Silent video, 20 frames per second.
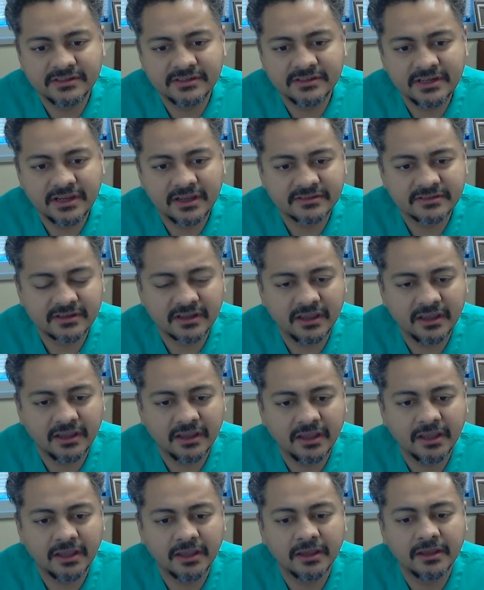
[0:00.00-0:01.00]

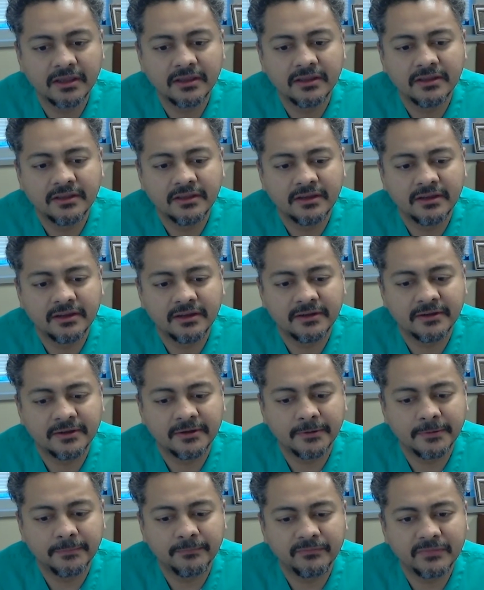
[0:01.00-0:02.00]
GSK
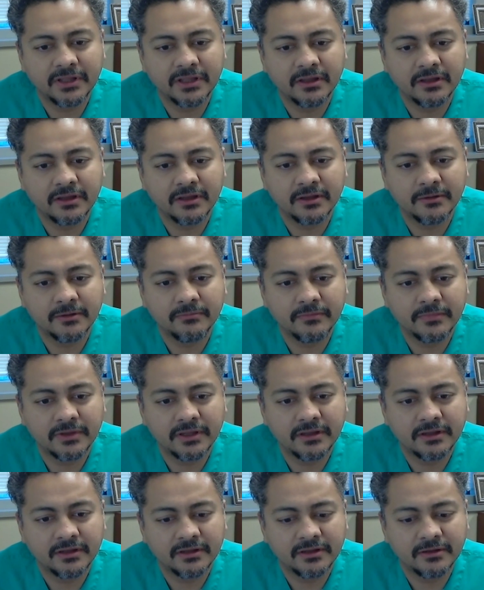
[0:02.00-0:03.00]
um, um
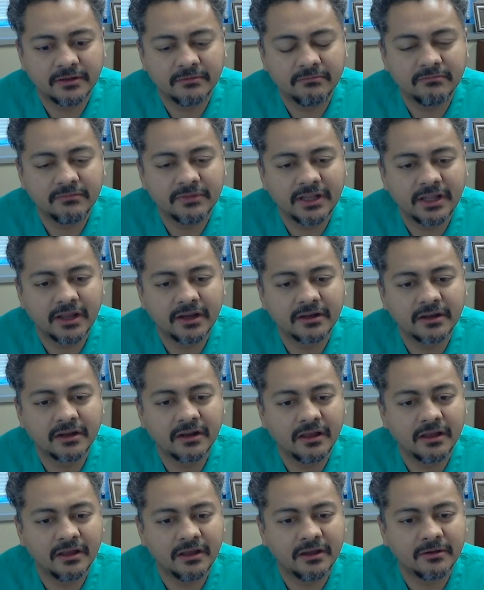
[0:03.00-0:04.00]
uh, led
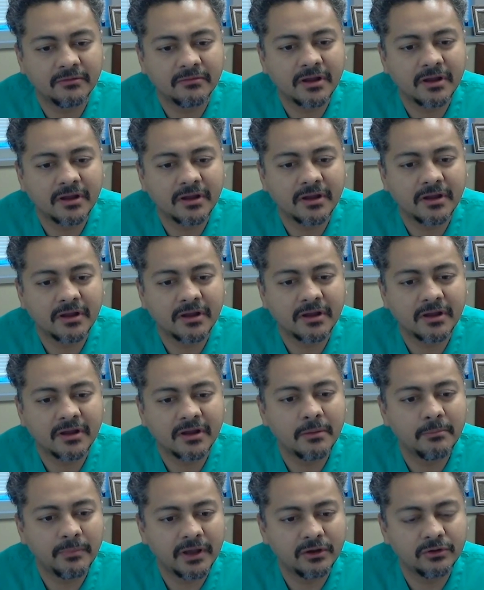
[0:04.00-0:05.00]
uh,
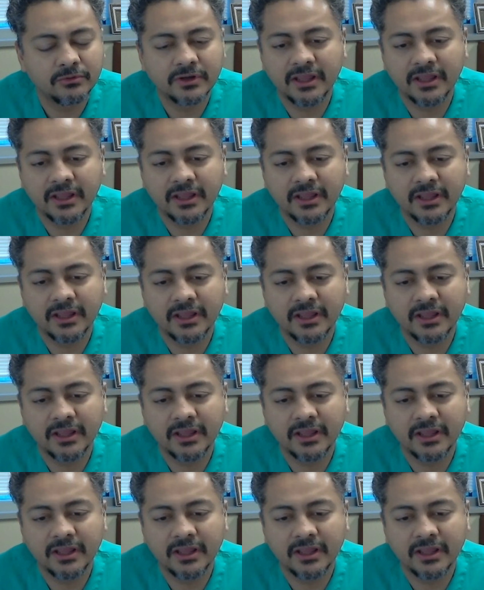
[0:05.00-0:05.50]
compound.